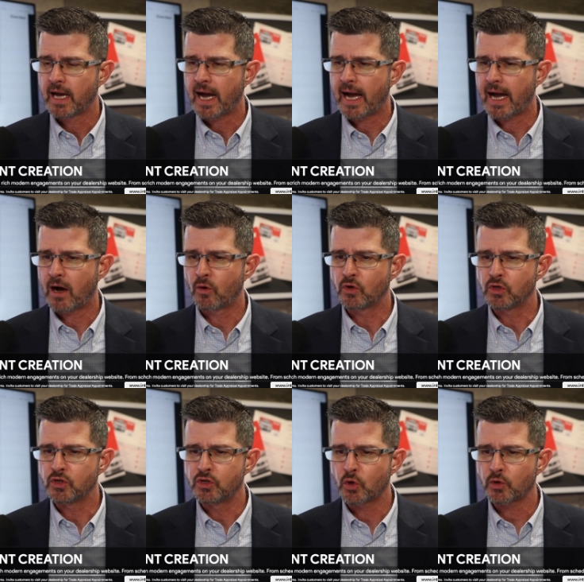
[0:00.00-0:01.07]
how
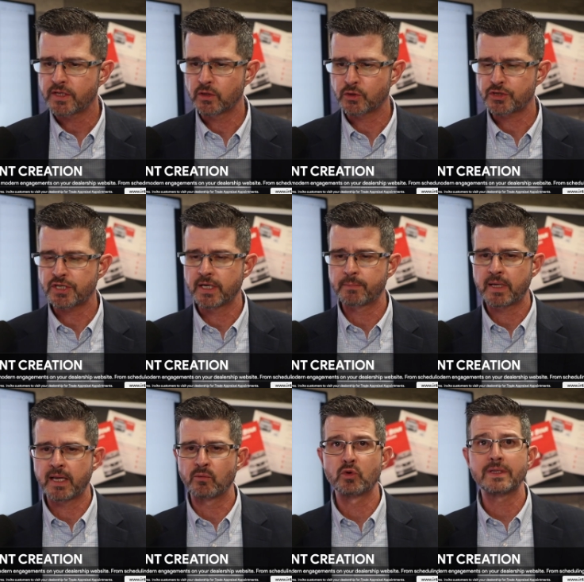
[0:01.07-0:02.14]
your dealership
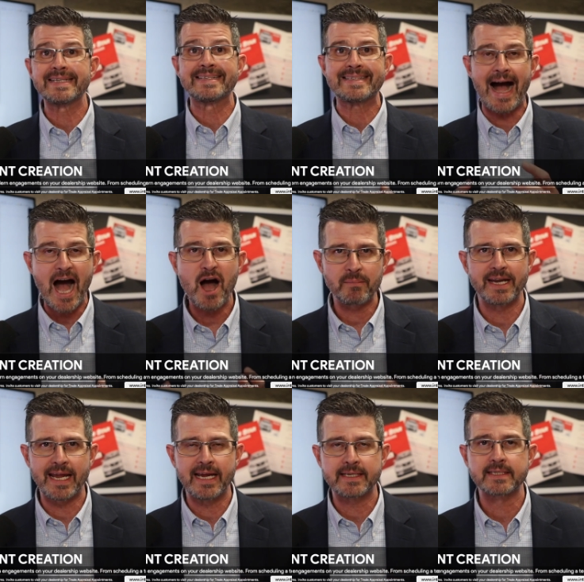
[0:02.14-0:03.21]
can really
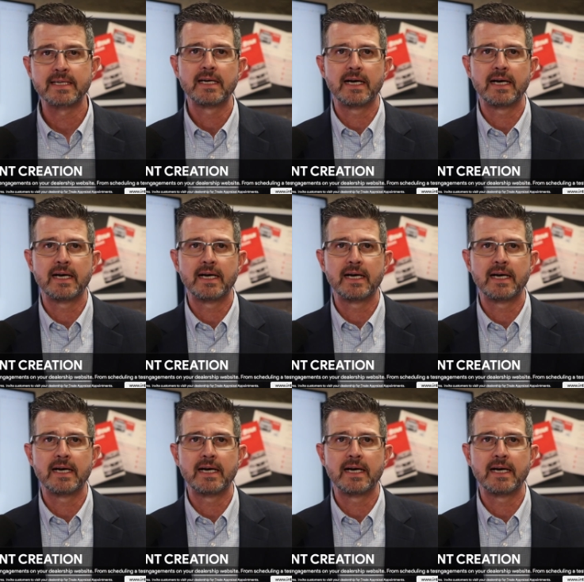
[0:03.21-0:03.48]
dominate